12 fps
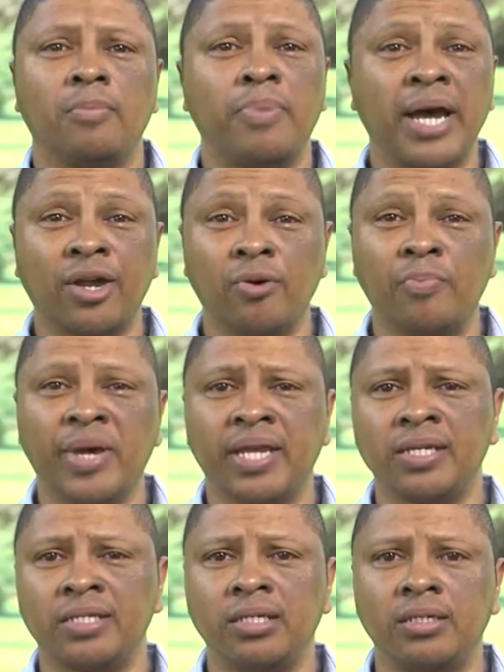By
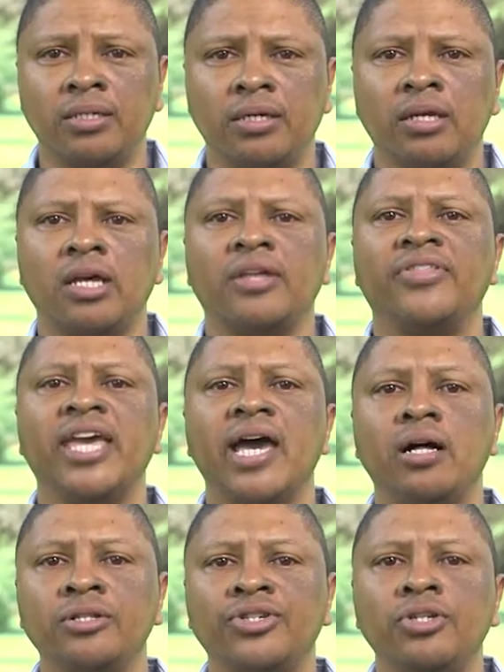comparison, the
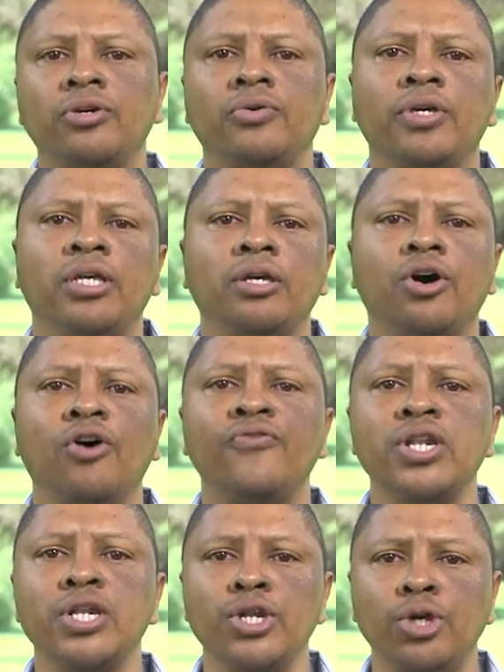L C O E of
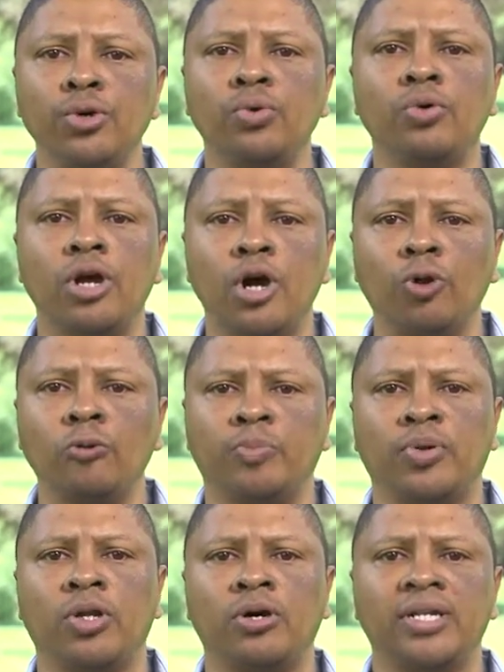a new coal
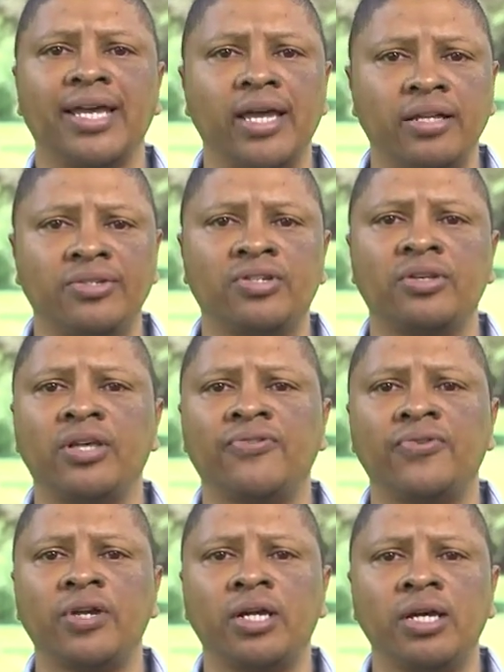plant in South
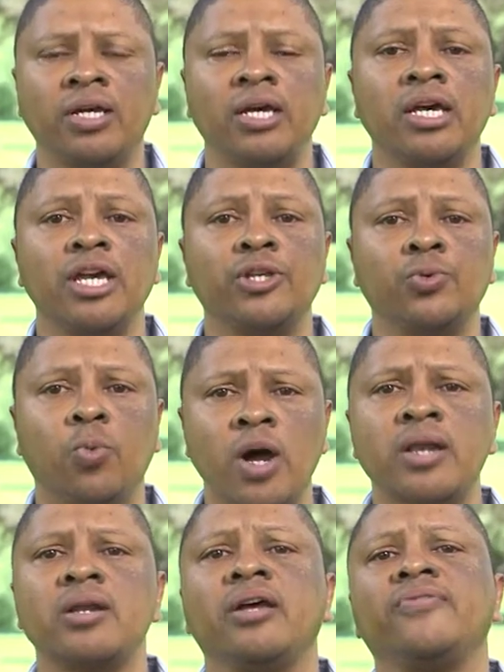Africa is
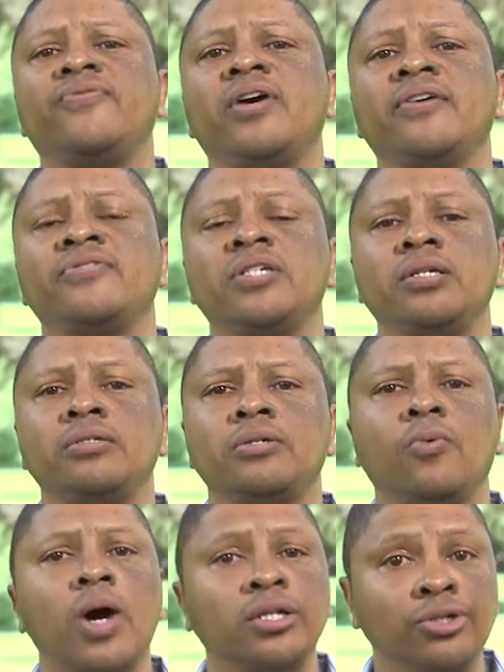one rand five cents,
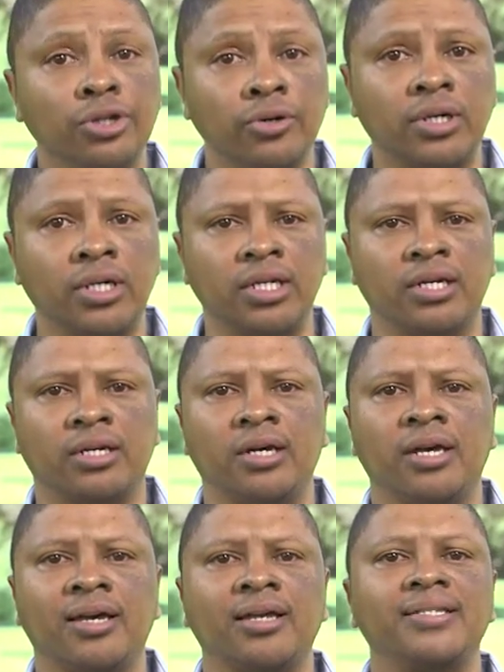while nuclear
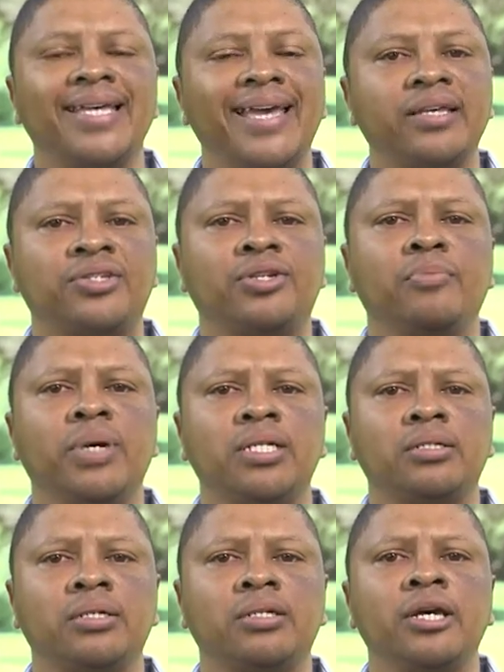is
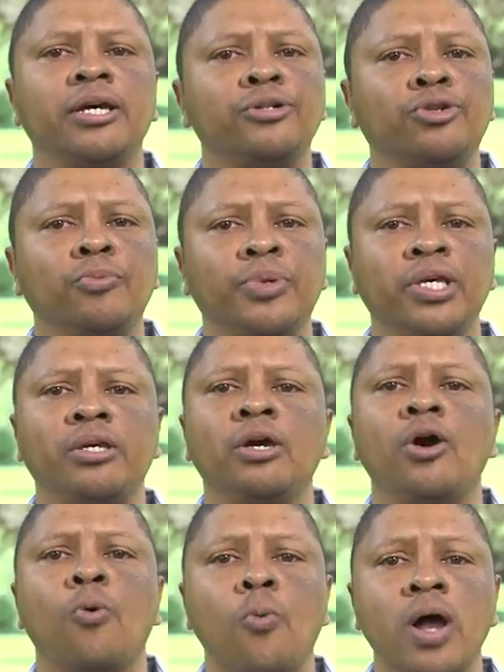estimated to be
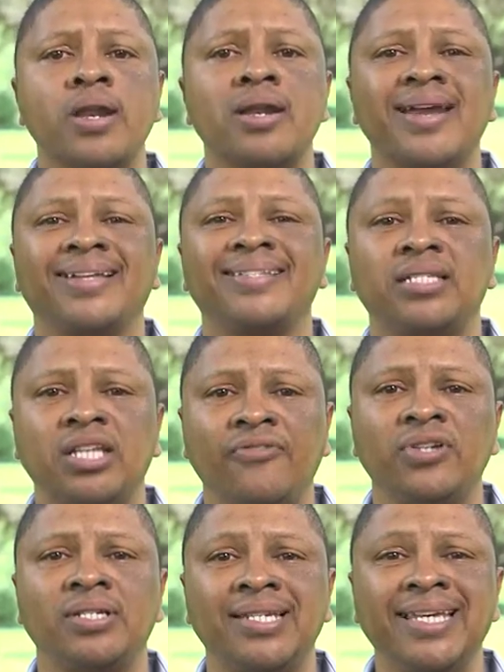one rand
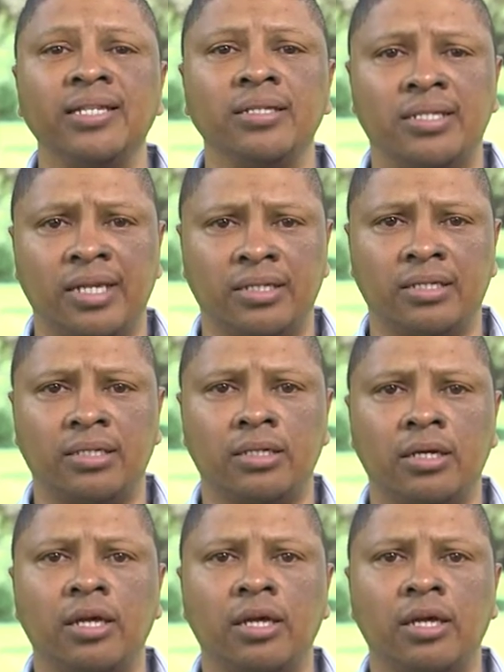seventeen cents.